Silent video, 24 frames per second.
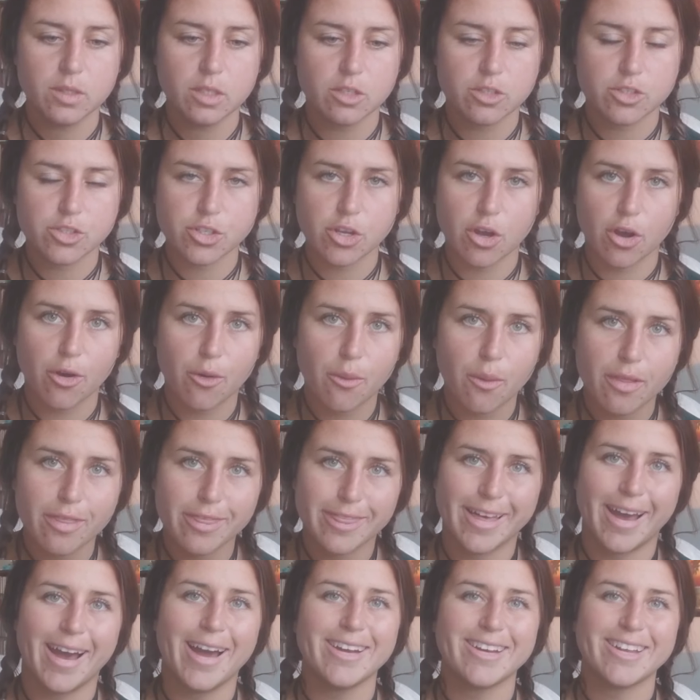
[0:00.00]
So
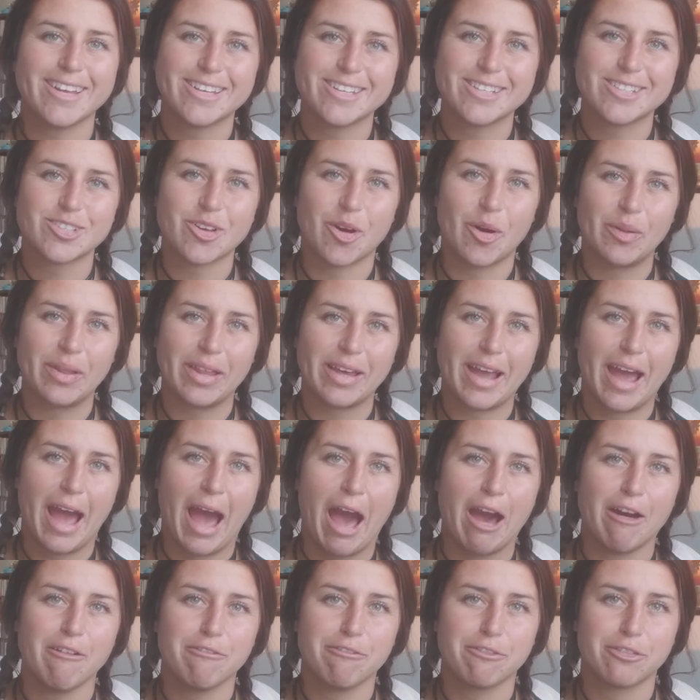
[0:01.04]
that is all I
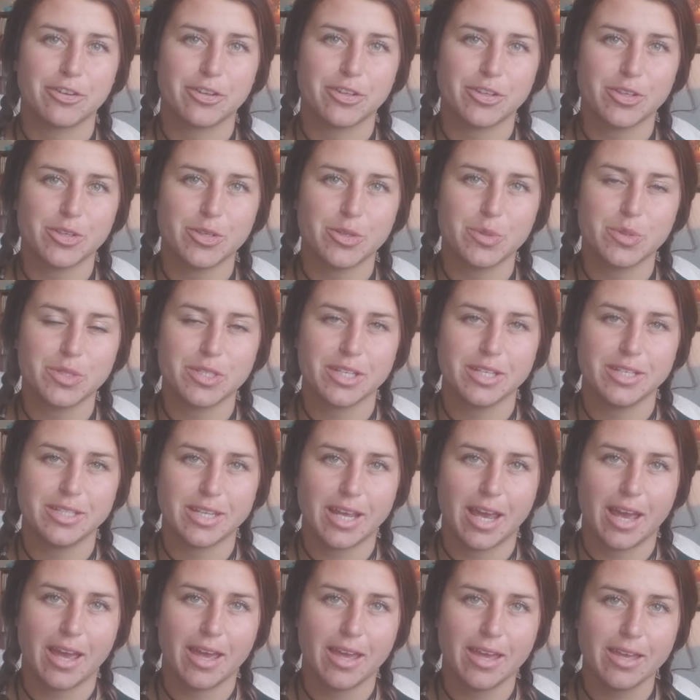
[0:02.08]
have for you
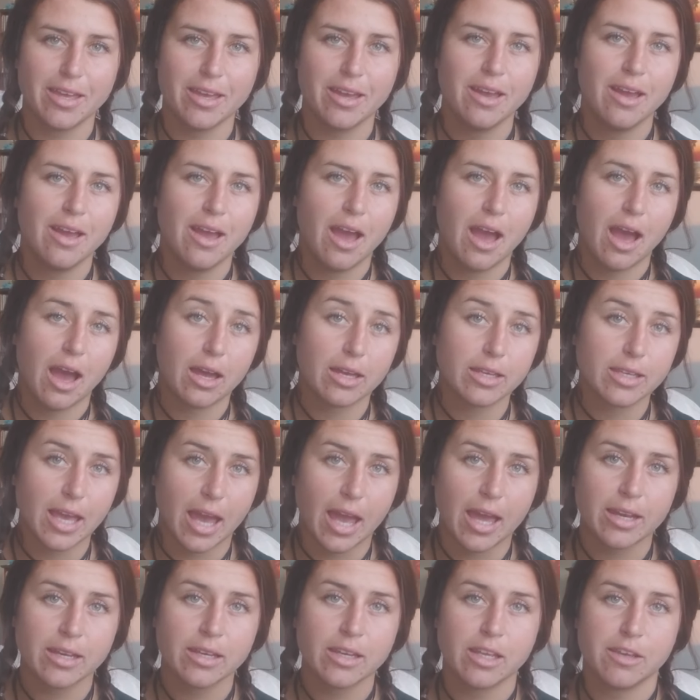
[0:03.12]
today.
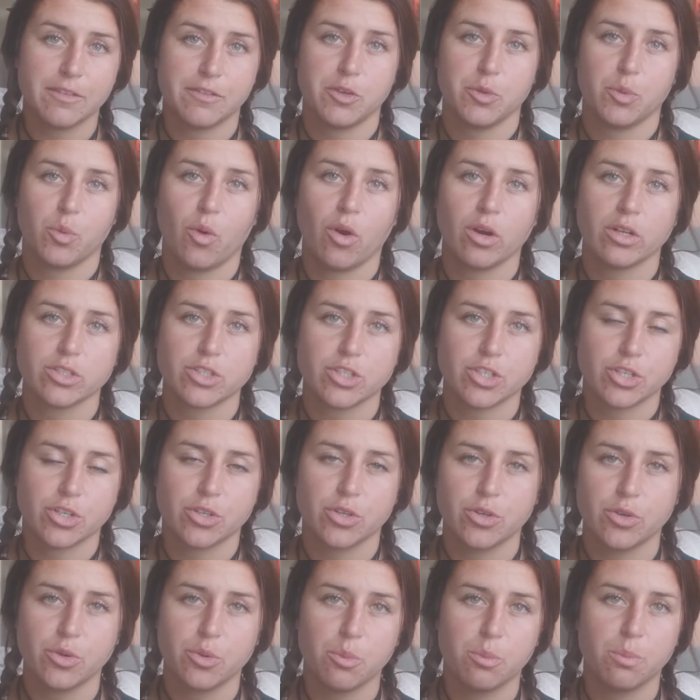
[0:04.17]
Again, if you want
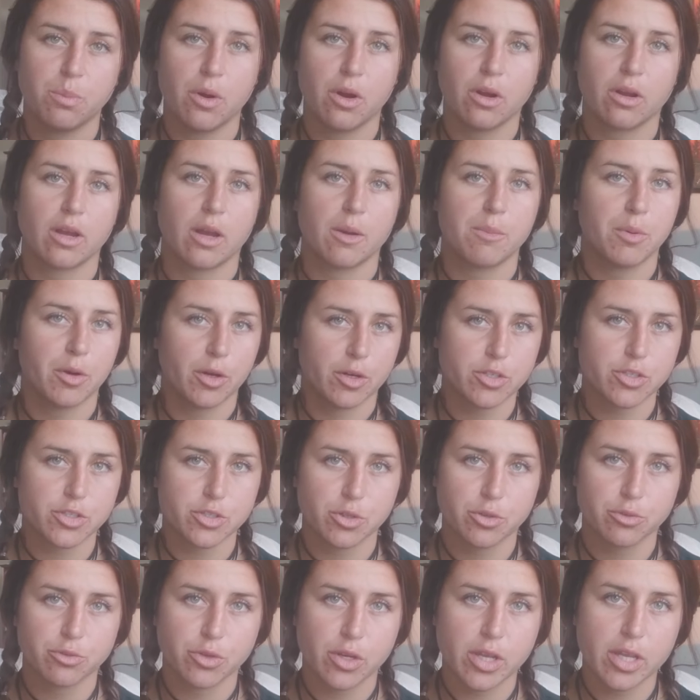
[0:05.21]
to book a
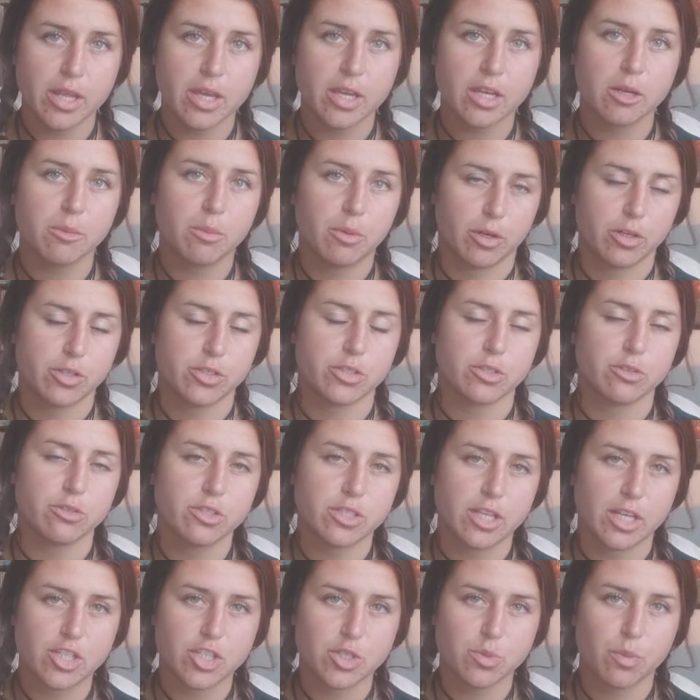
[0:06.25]
personal reading, a personal
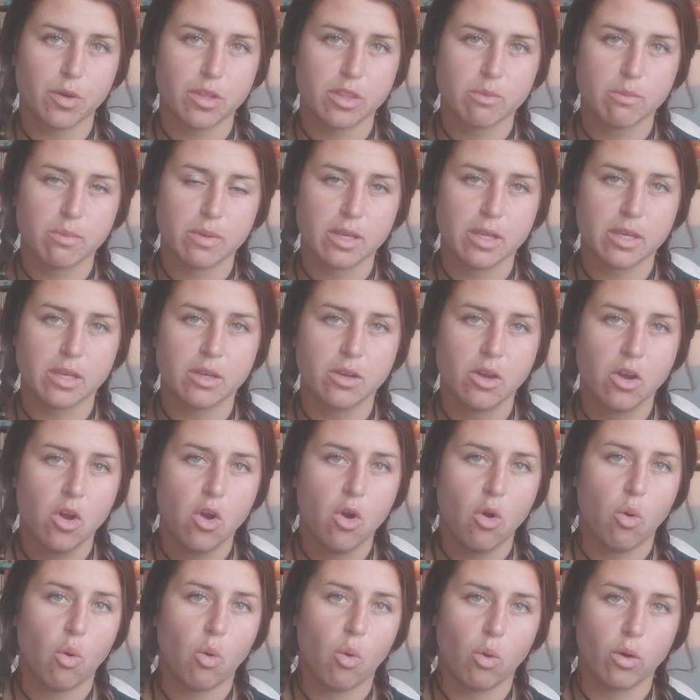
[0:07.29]
session with me,
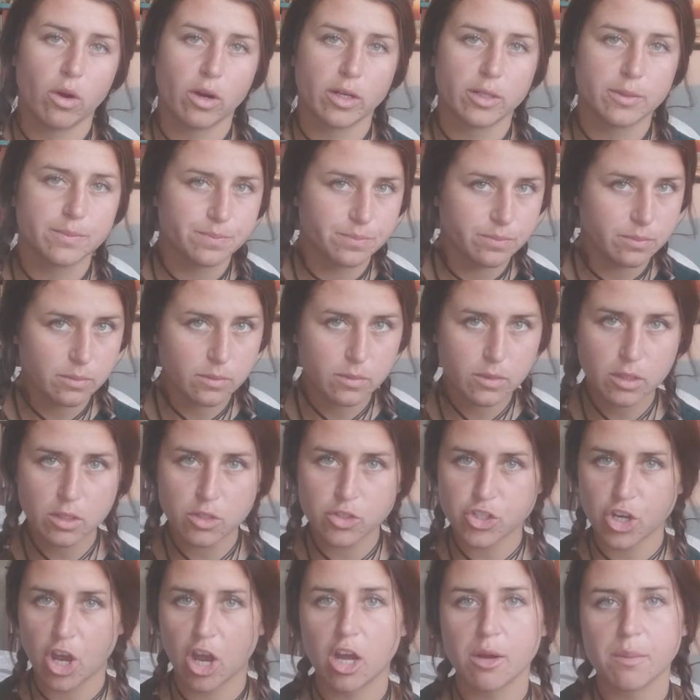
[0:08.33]
or
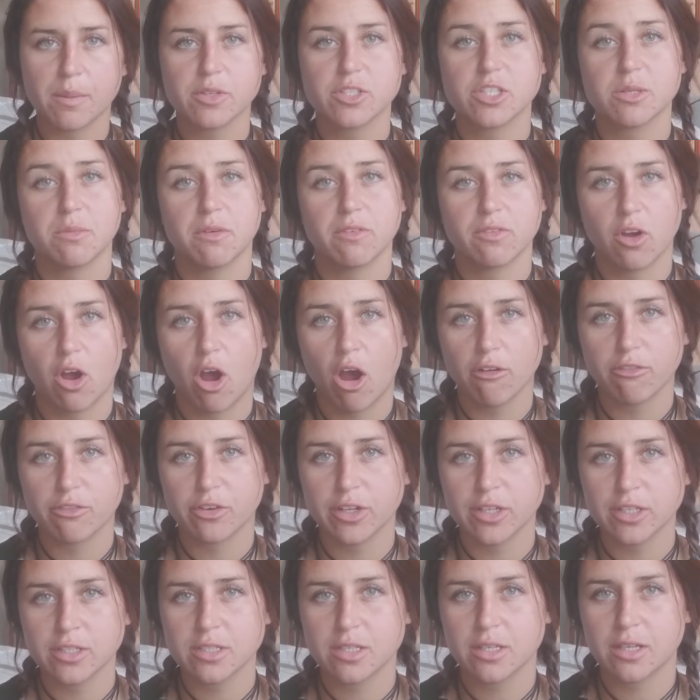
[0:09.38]
talk about some of the offerings